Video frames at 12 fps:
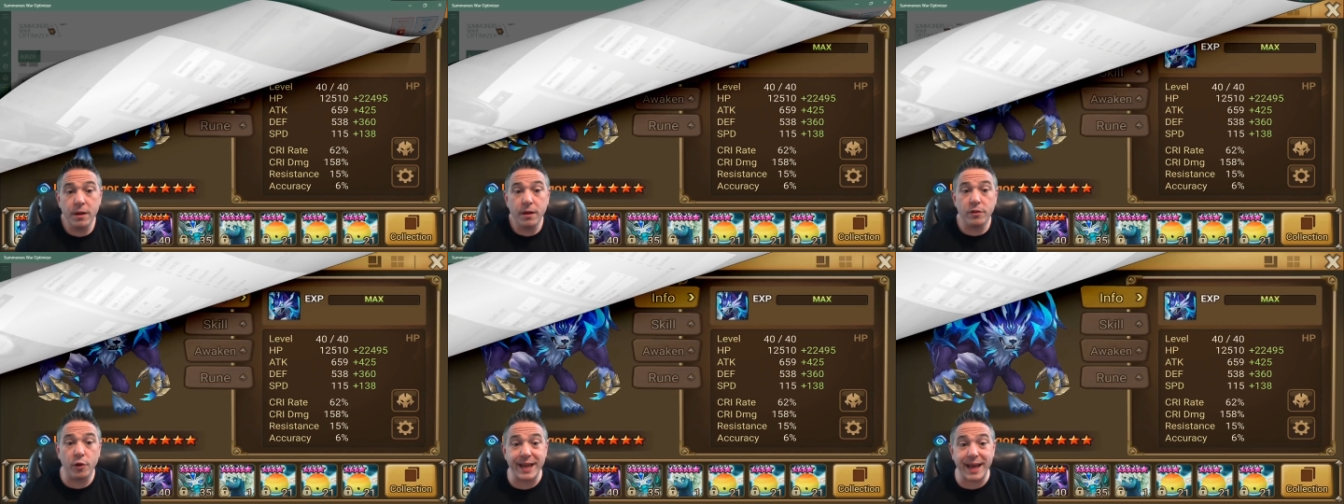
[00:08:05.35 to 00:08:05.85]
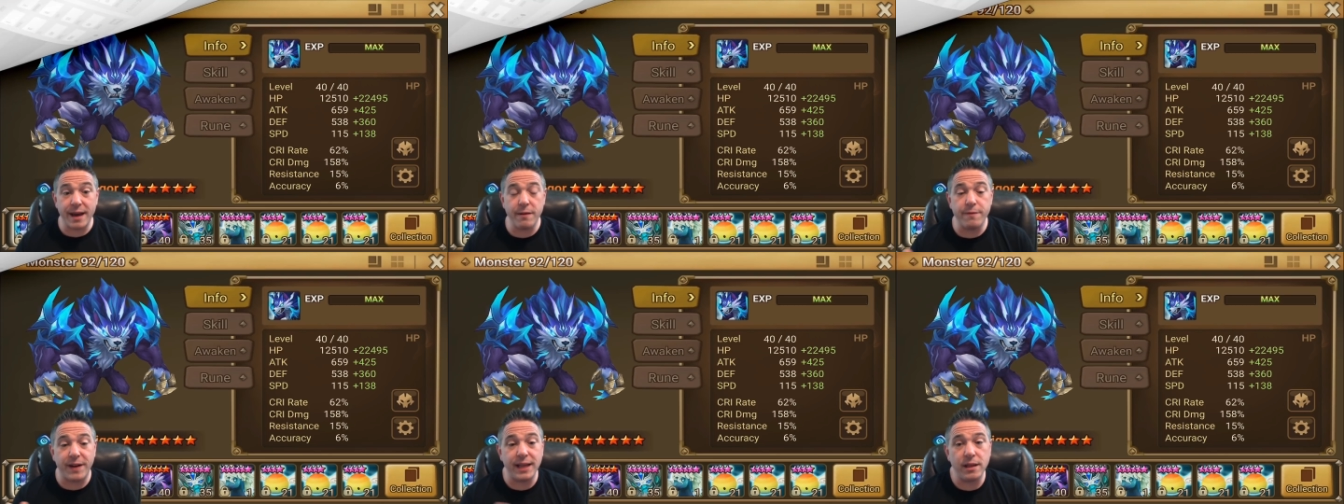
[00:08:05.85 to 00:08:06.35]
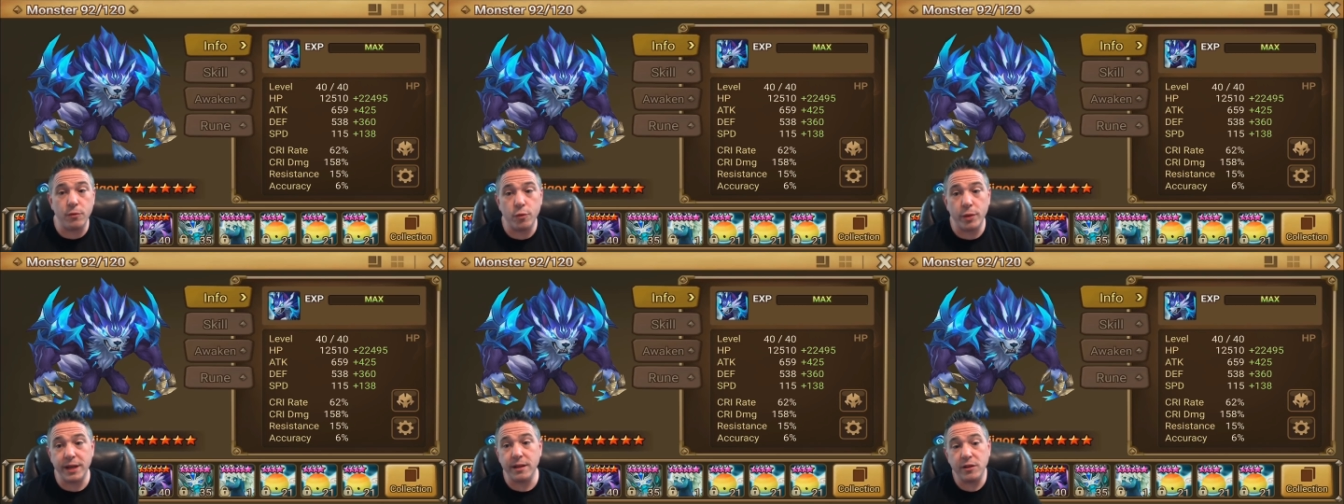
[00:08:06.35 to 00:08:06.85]
So again, violent
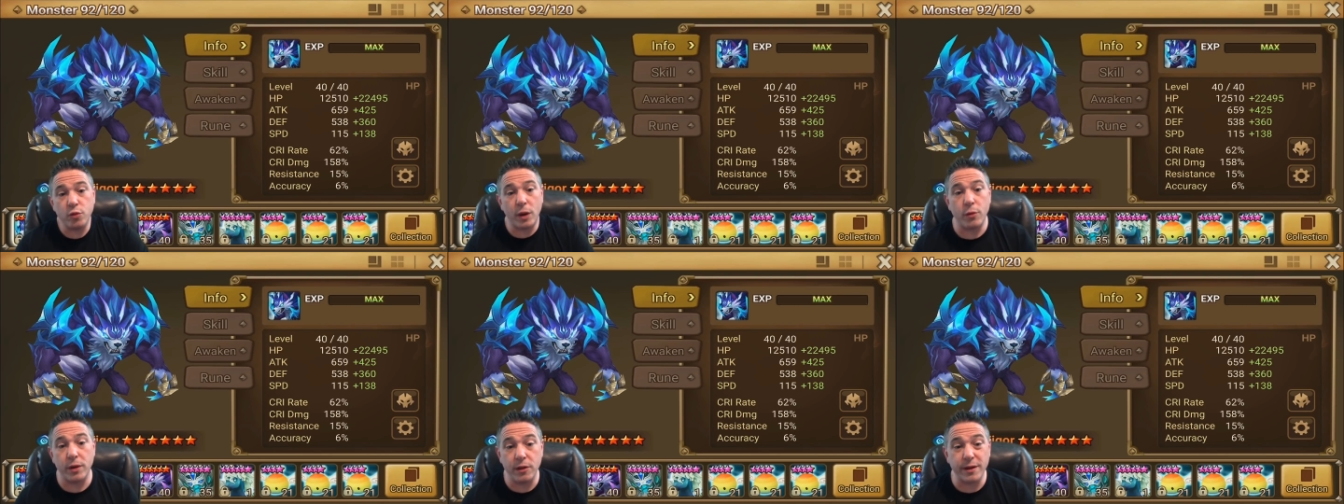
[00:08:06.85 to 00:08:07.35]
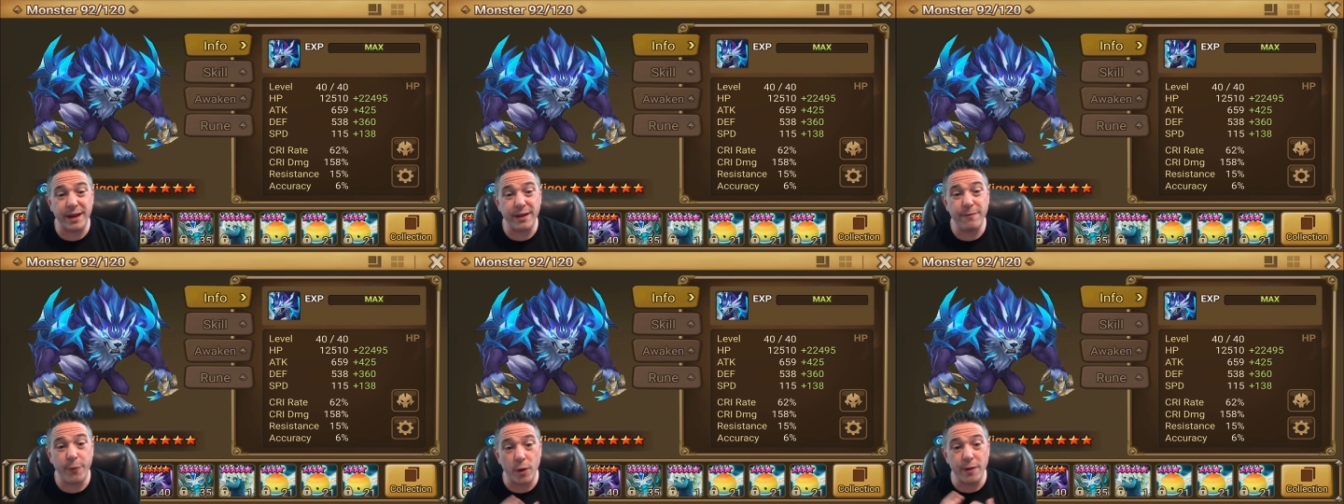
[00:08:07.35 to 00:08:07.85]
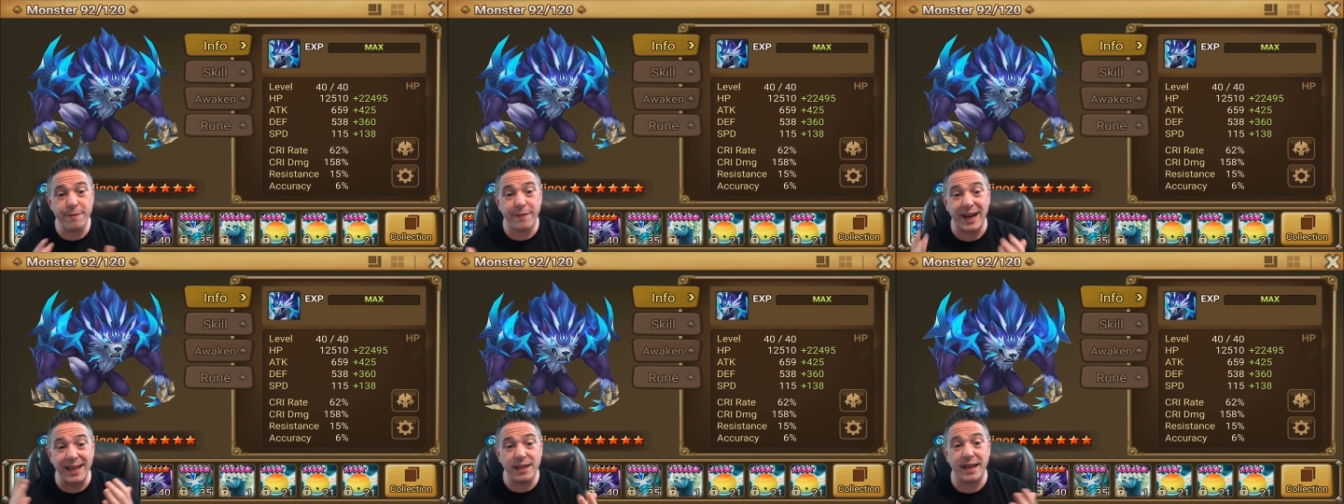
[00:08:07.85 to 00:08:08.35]
will is what we're looking for.
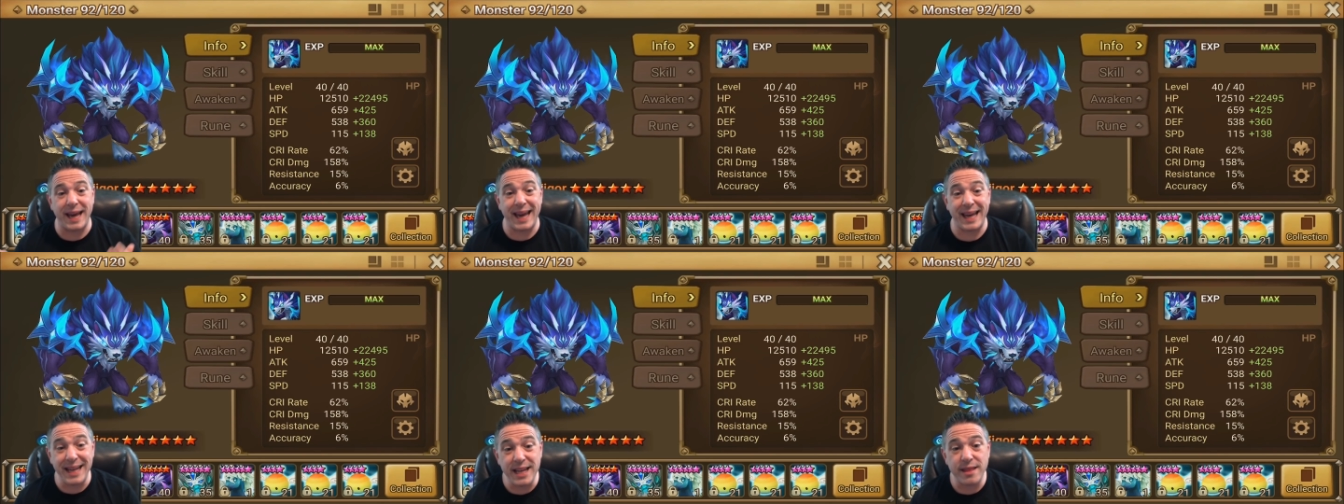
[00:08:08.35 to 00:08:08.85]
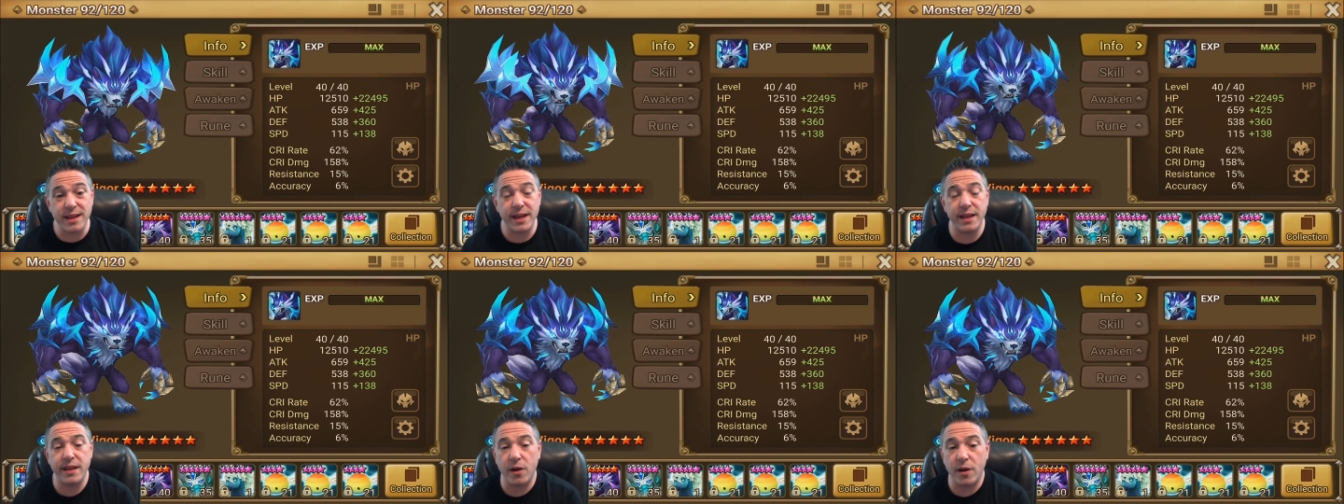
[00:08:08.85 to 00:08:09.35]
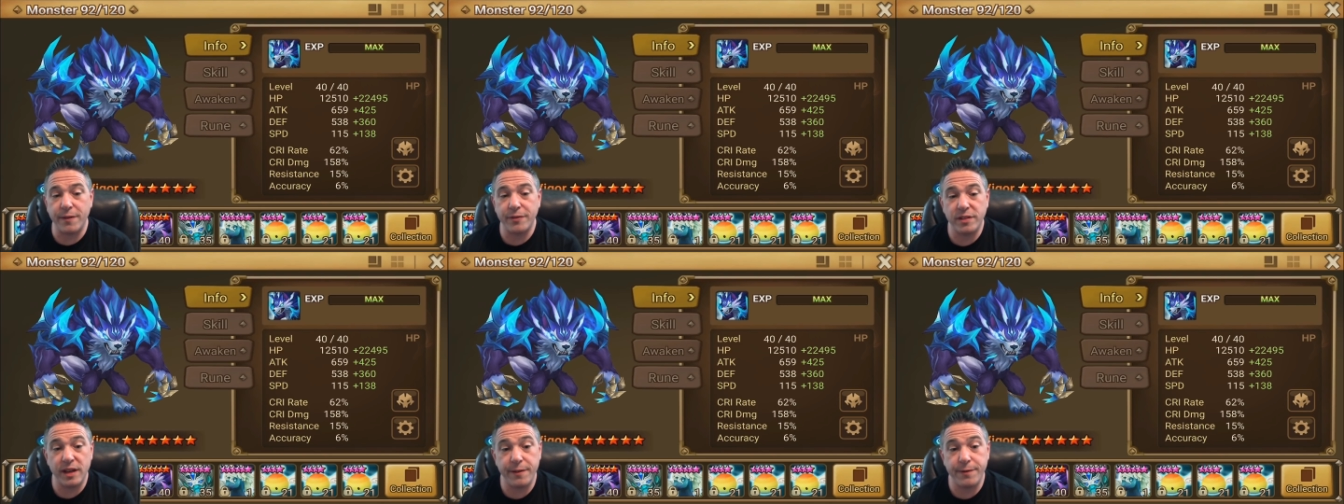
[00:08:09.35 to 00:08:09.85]
Violent anything in the
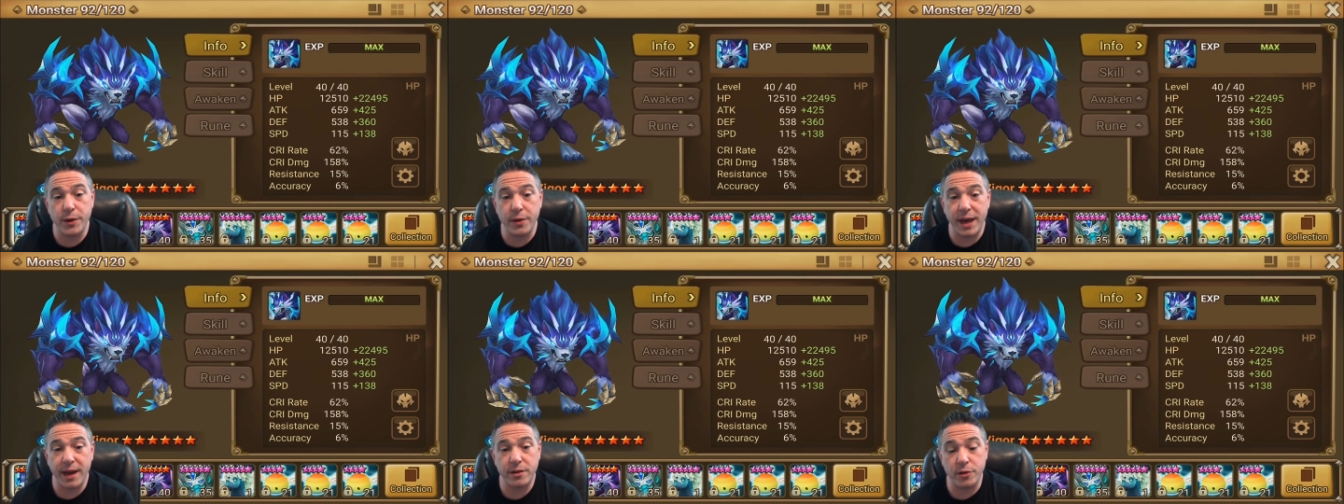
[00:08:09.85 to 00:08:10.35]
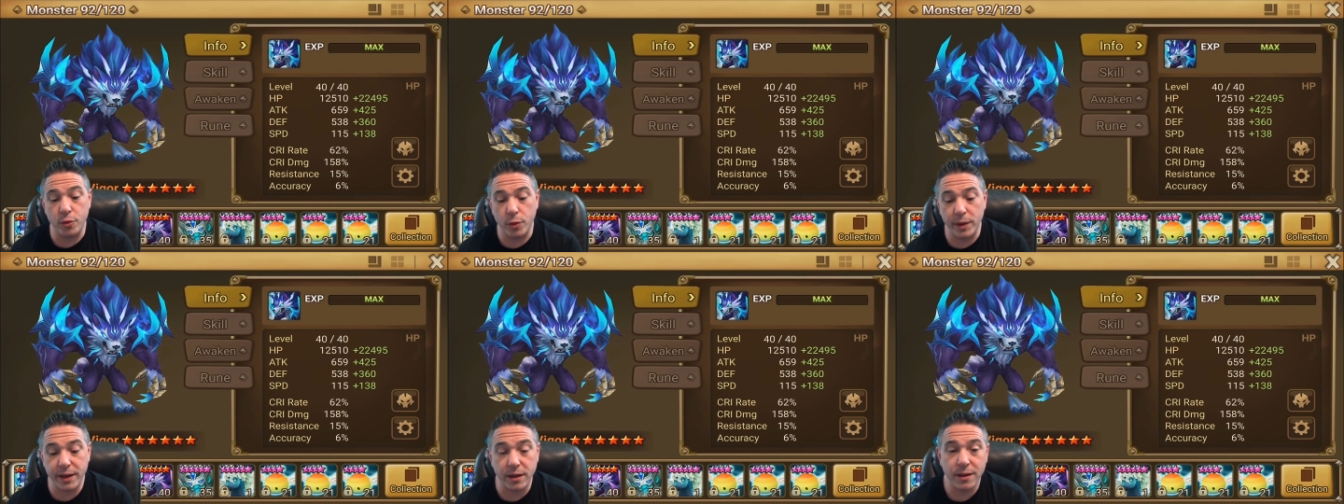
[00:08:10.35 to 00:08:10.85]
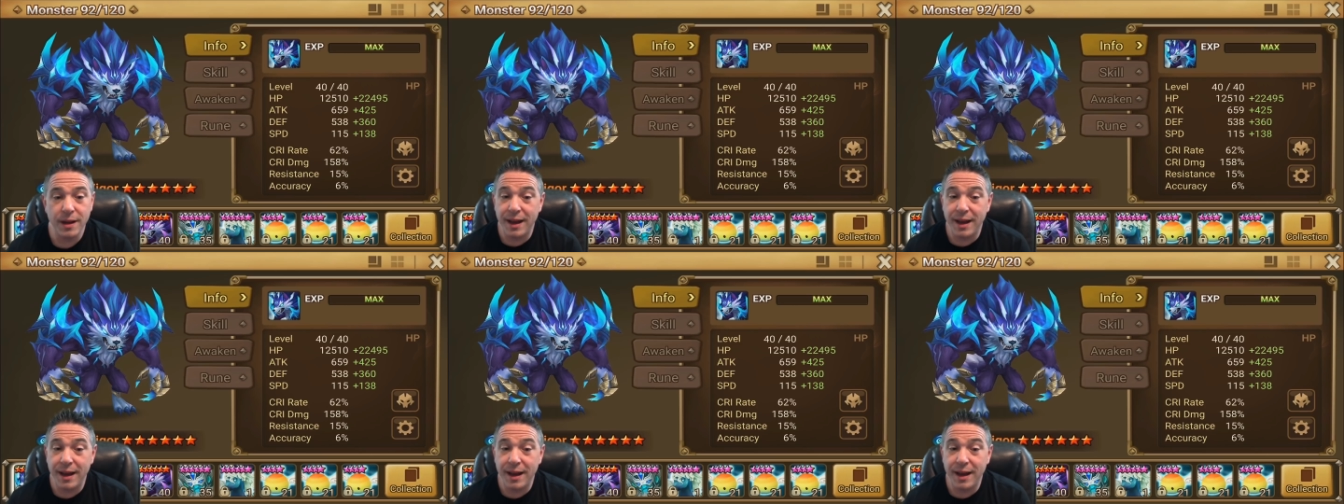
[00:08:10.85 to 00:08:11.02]
offset if you can't do will.